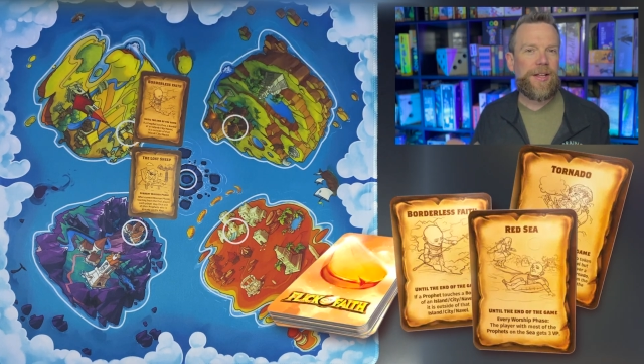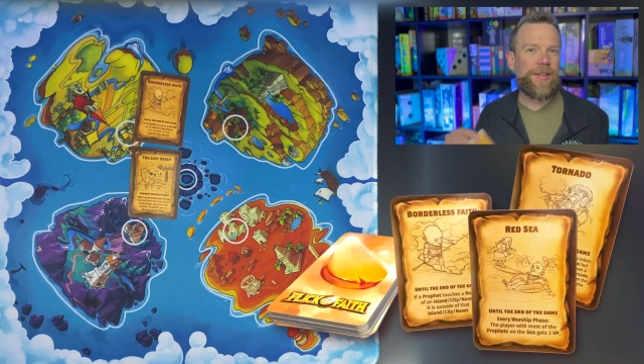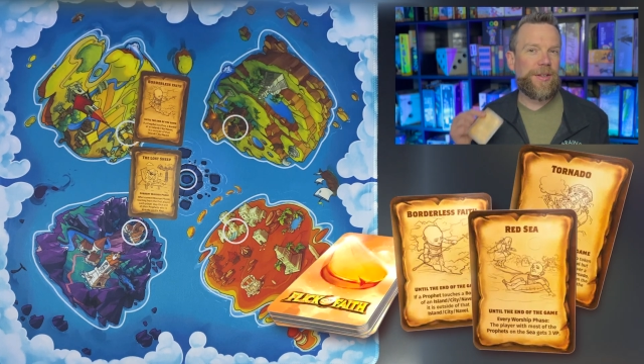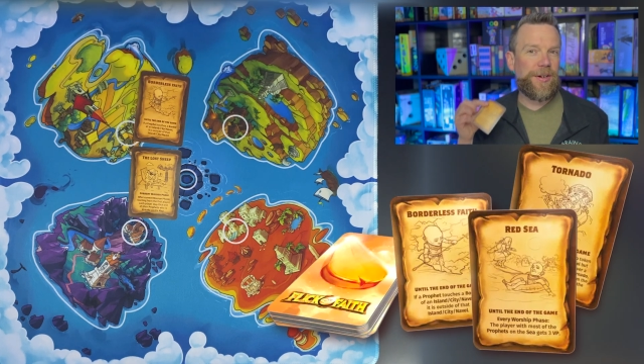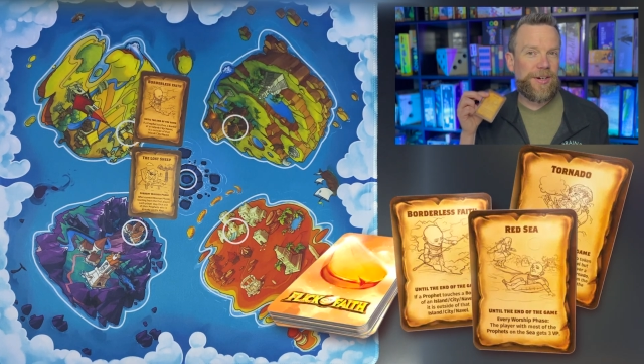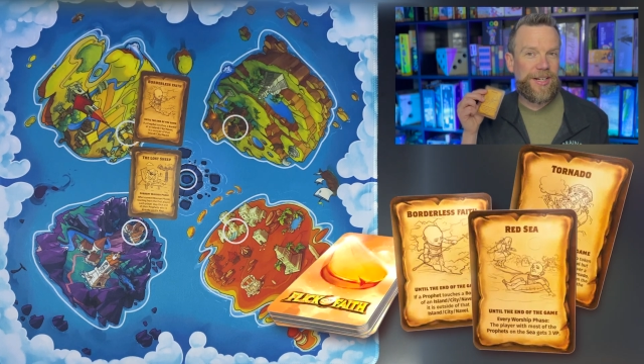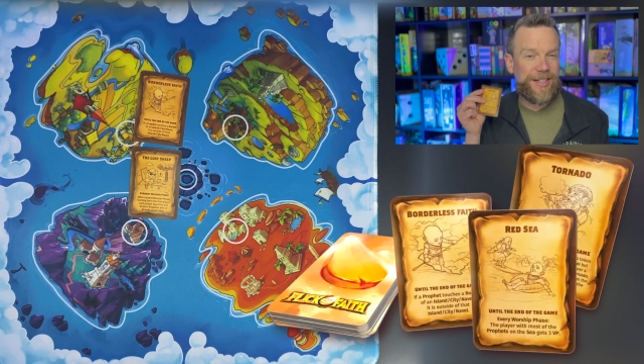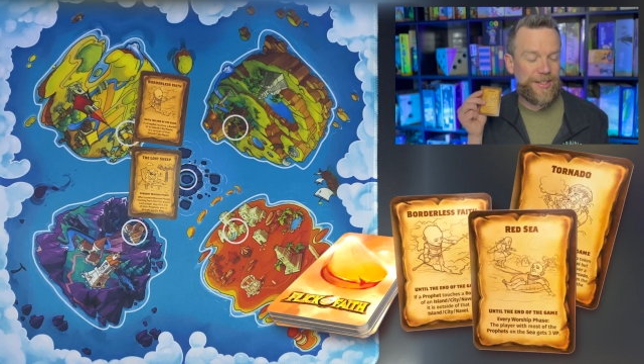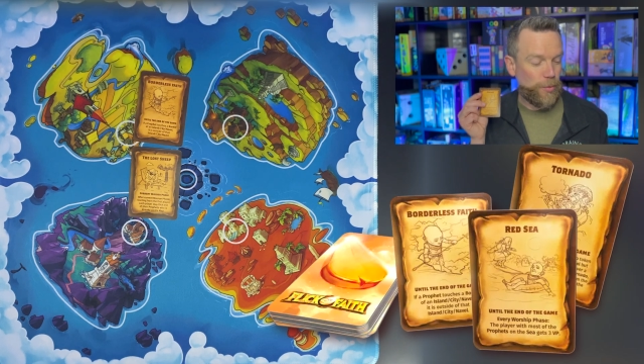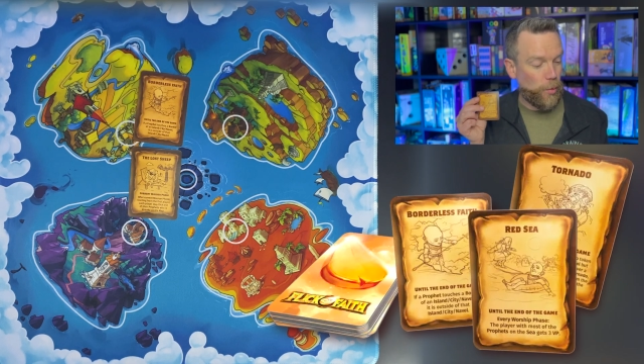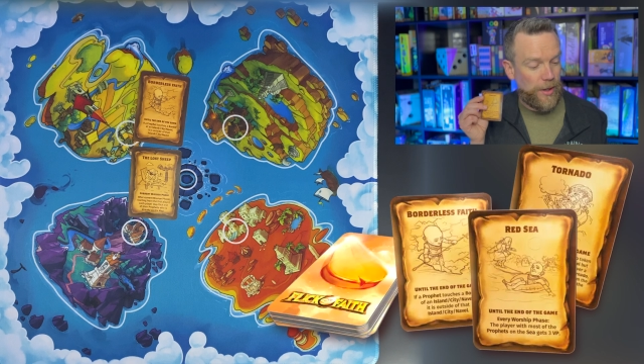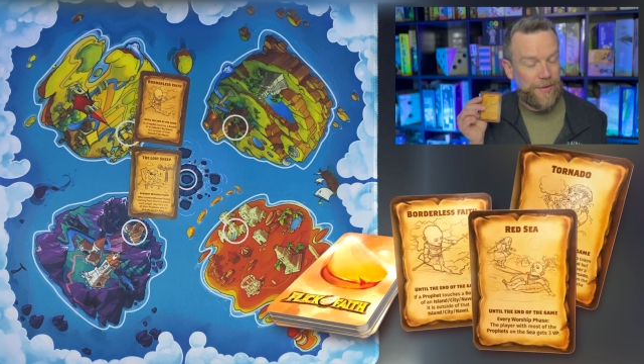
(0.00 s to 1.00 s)
there is
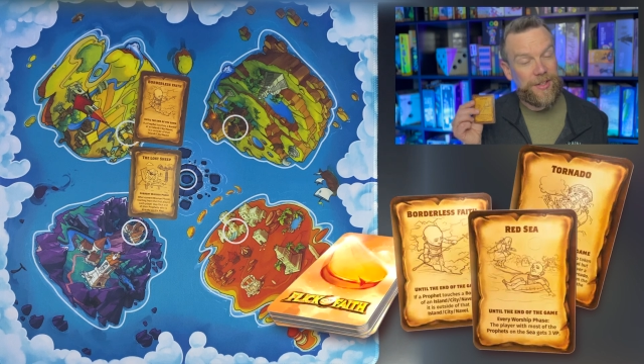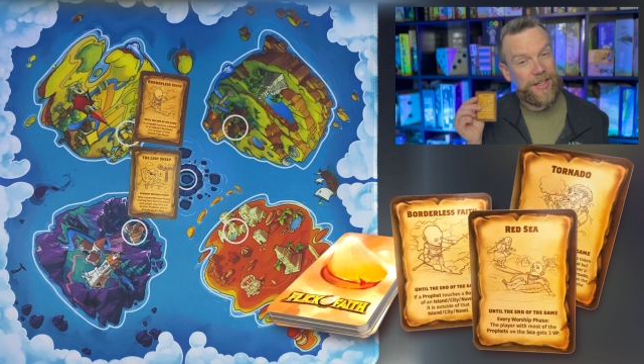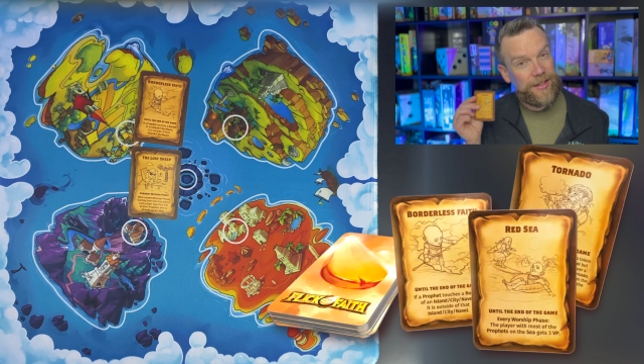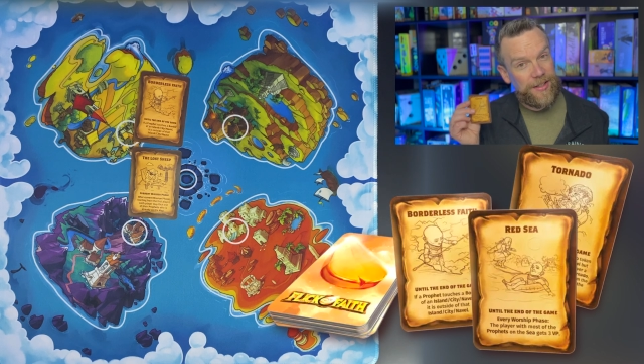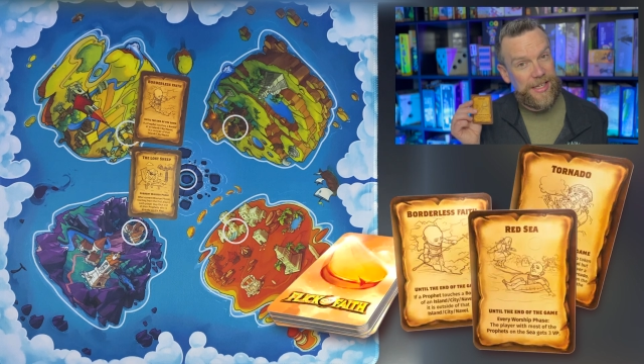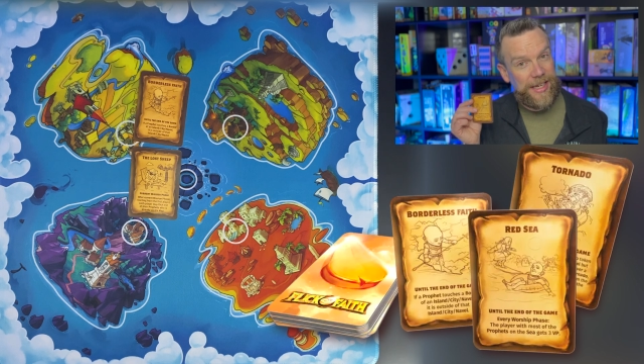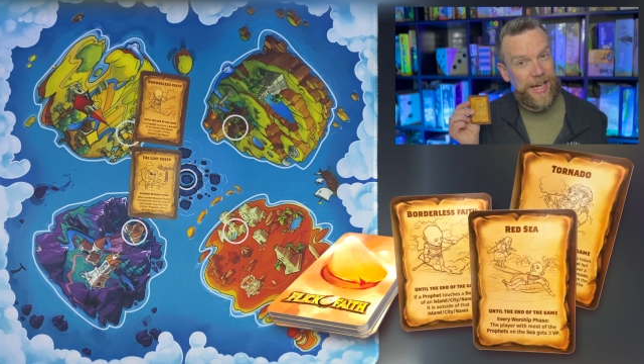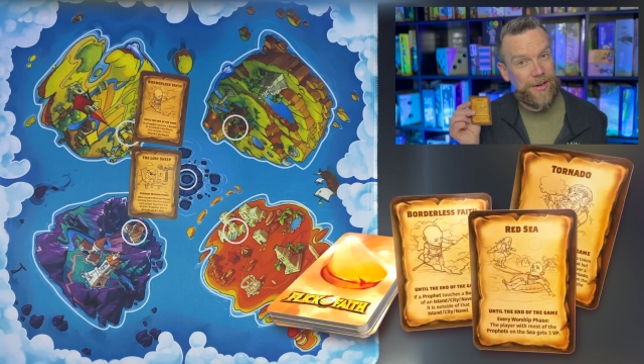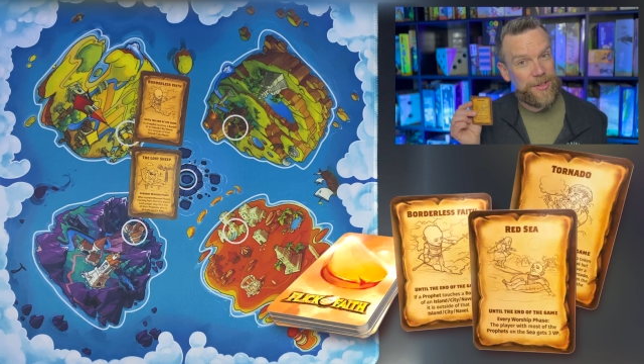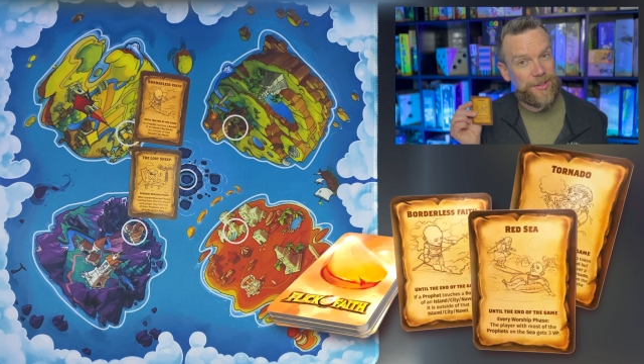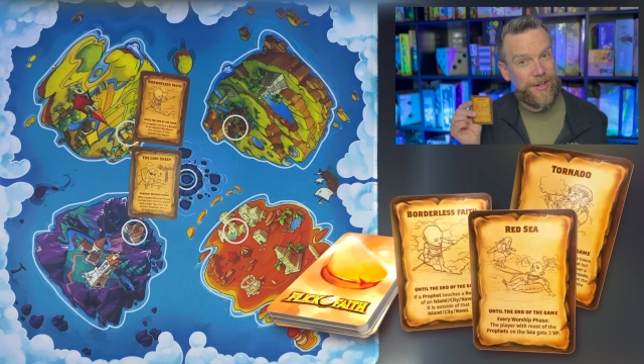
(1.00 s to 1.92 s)
one of the council